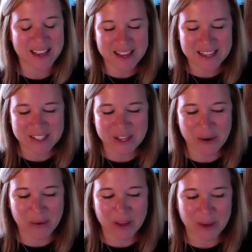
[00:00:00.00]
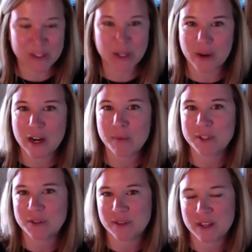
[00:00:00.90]
So it was a great
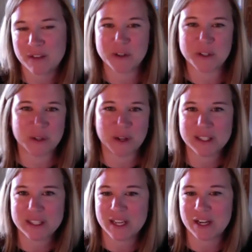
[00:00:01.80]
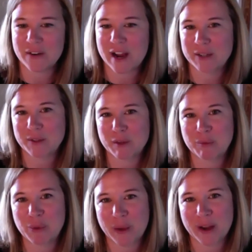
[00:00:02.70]
opportunity for students to interact with
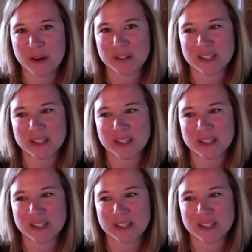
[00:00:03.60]
employers,